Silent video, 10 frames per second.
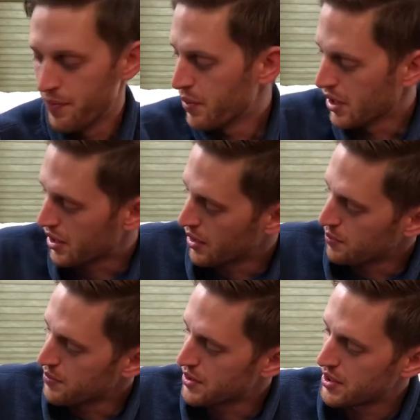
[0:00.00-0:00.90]
But it
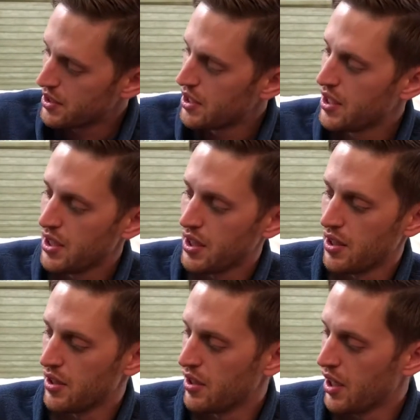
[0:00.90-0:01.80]
comes
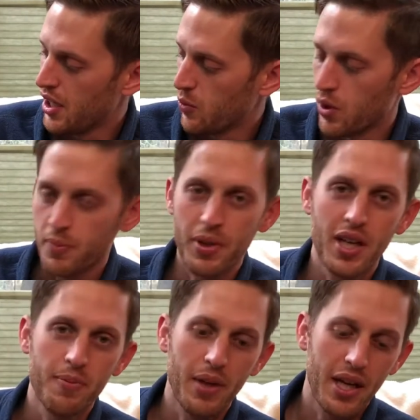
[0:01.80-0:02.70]
in a 1
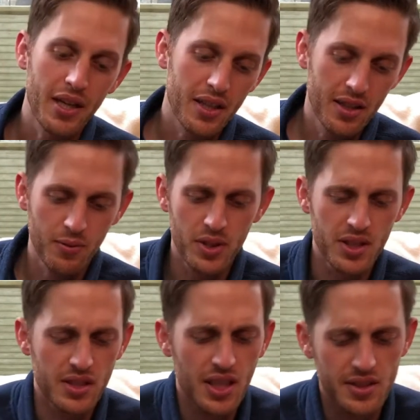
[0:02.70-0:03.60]
pound bag, which
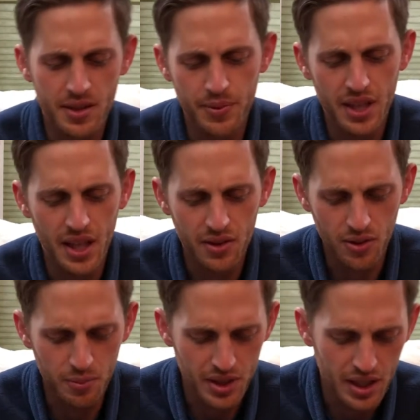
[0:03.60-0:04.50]
is not something I
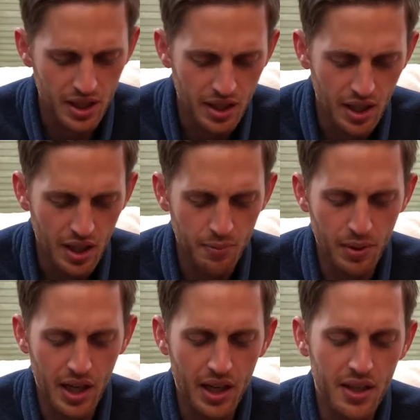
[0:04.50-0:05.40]
normally
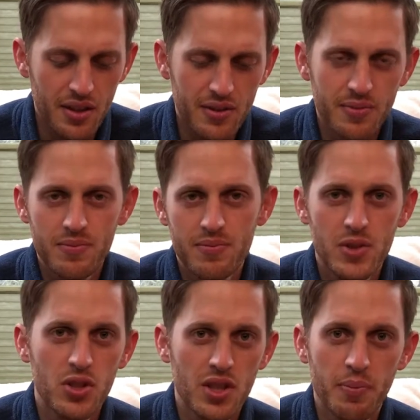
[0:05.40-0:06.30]
buy. I'll
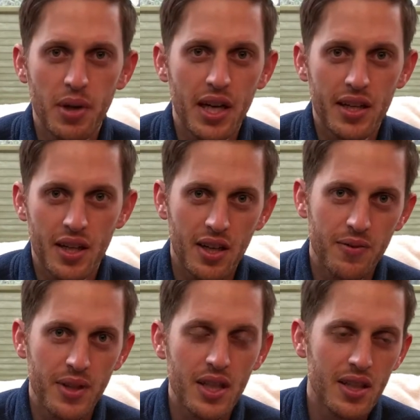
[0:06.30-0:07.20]
usually buy
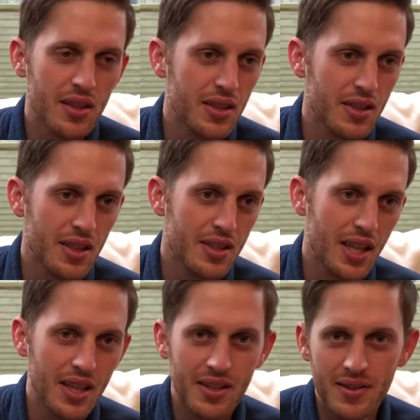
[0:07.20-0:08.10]
coffee in the
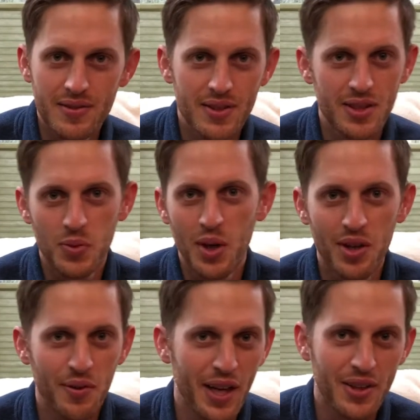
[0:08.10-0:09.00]
10 to
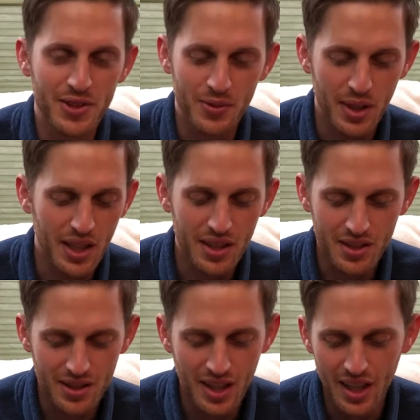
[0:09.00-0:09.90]
12 ounce
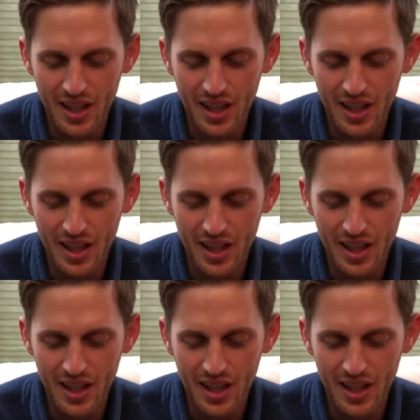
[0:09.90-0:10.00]
range.